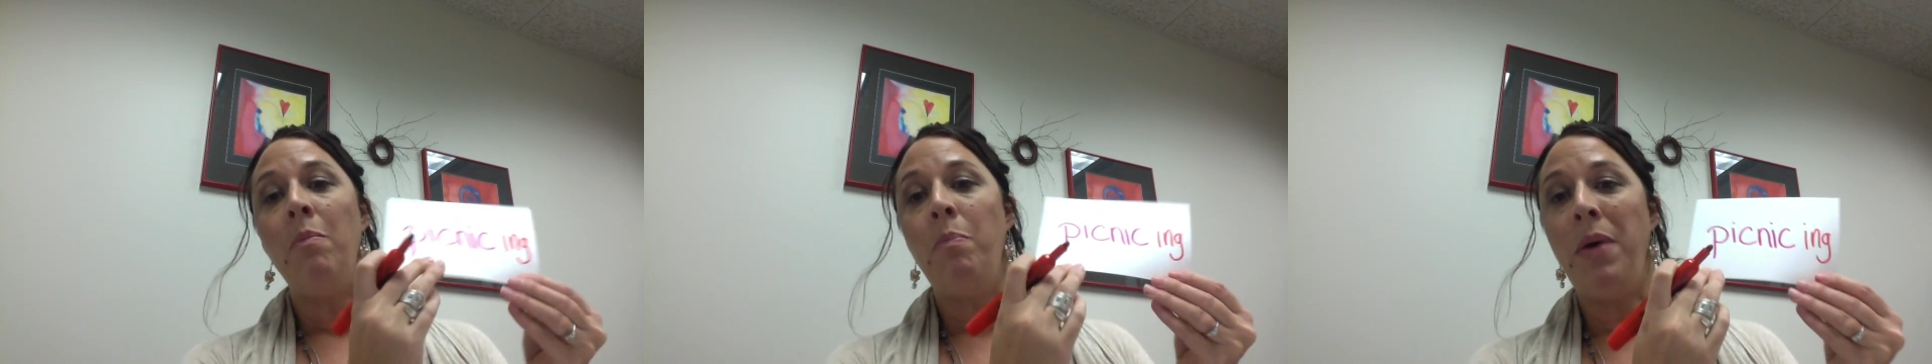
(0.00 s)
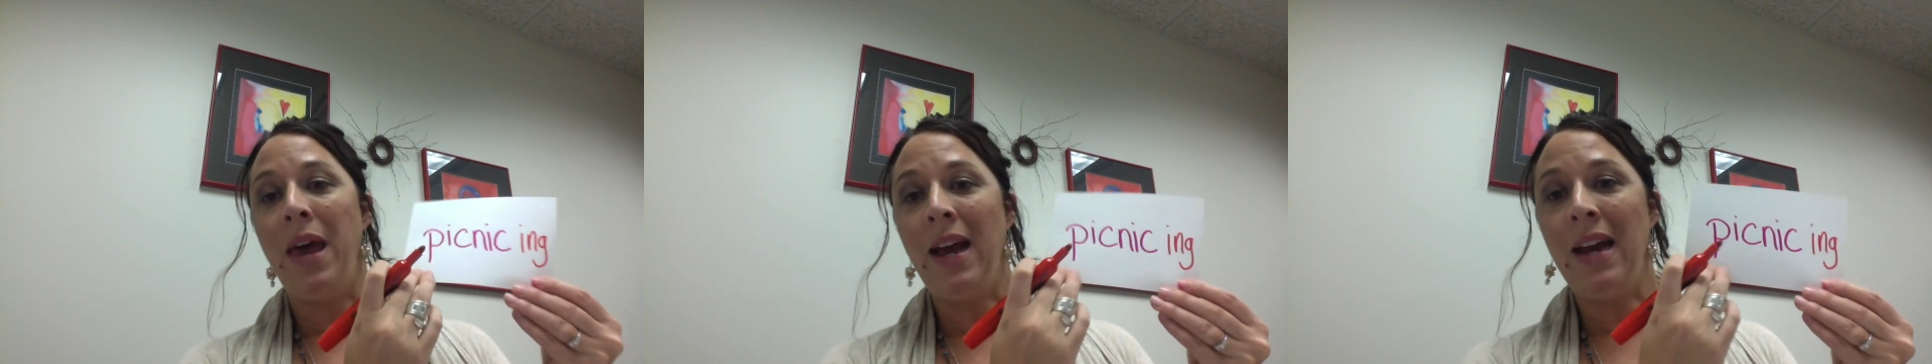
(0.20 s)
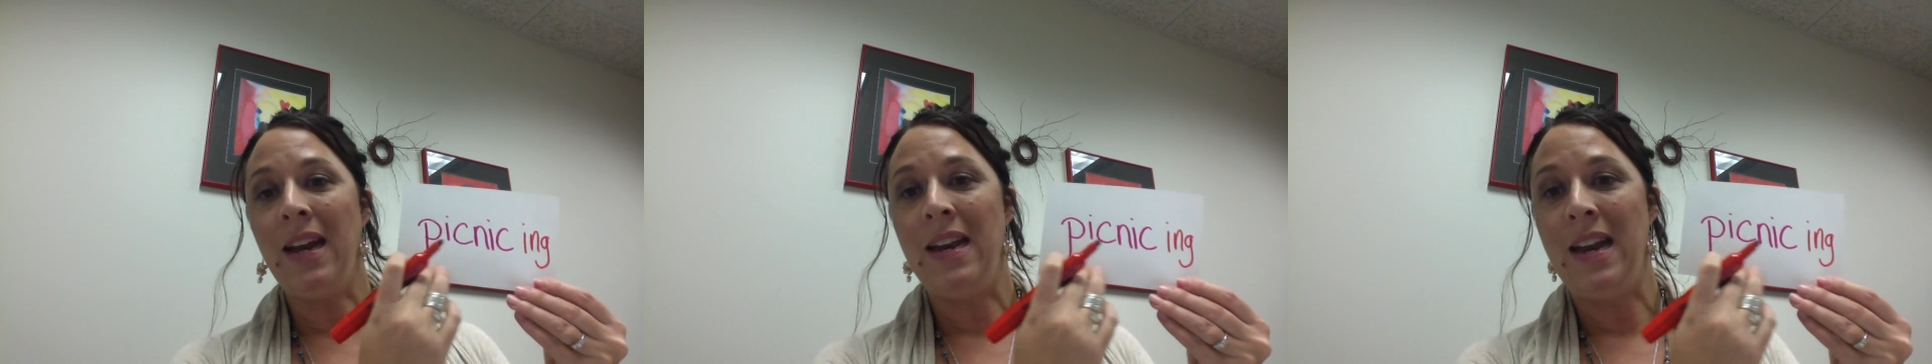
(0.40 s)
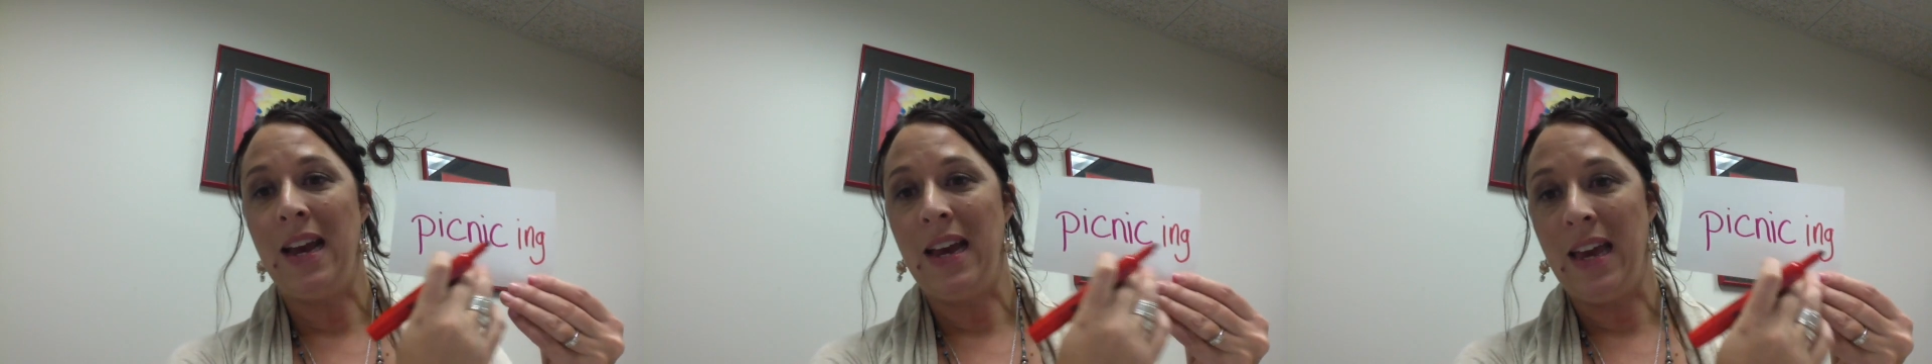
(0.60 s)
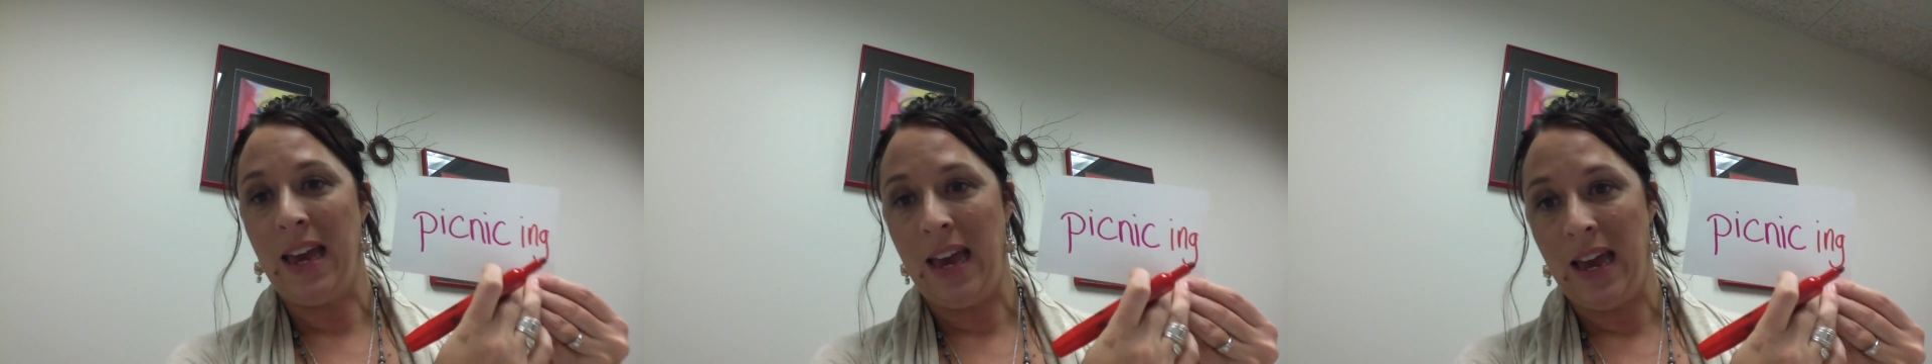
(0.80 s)

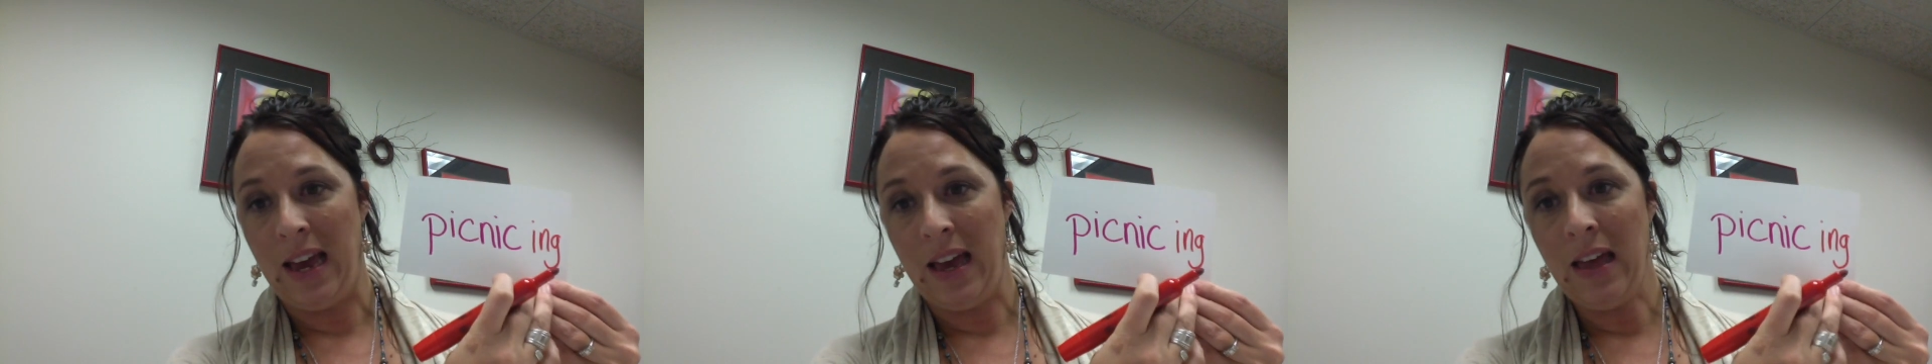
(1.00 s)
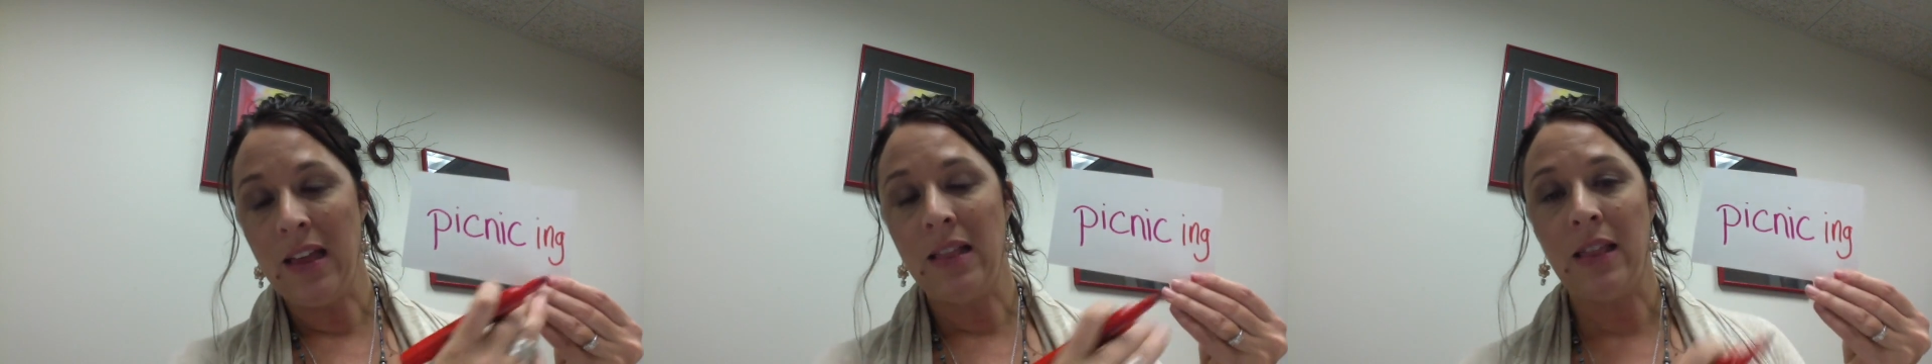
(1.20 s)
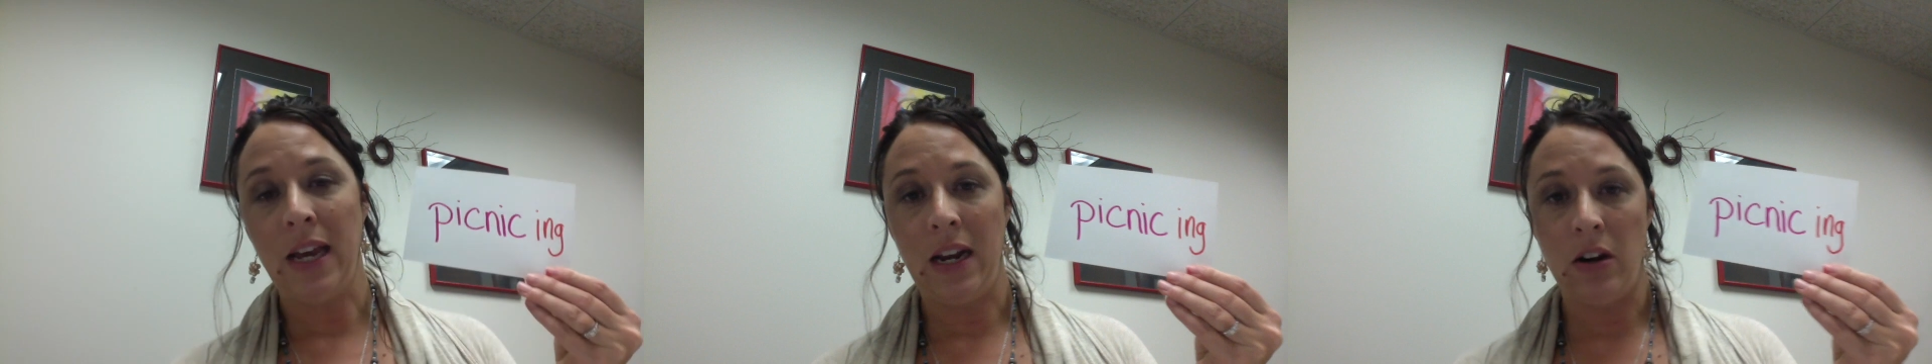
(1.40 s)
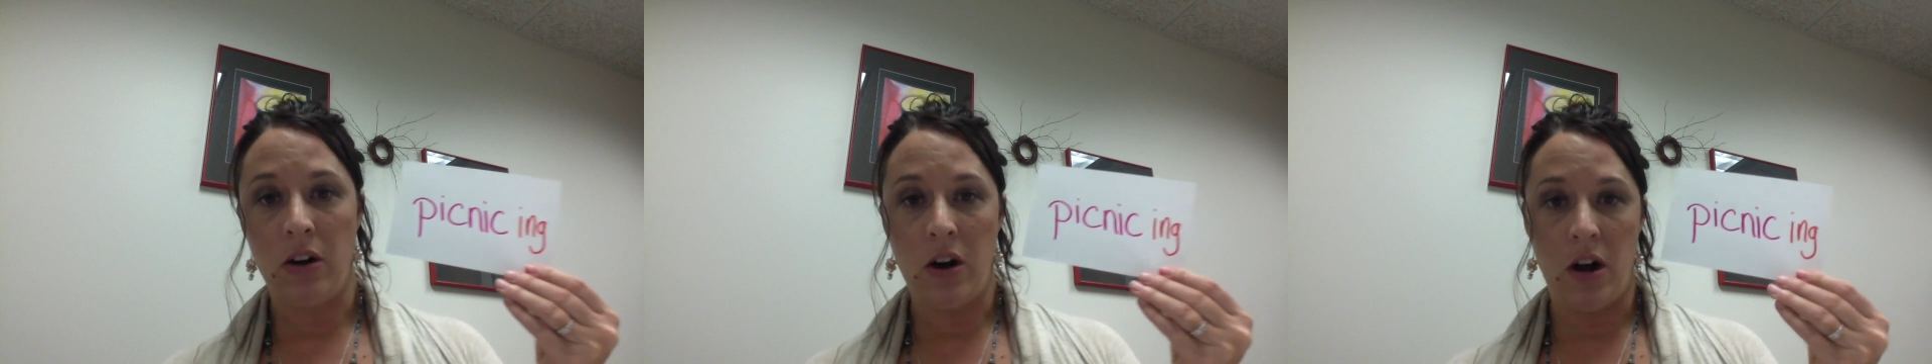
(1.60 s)
picnicking later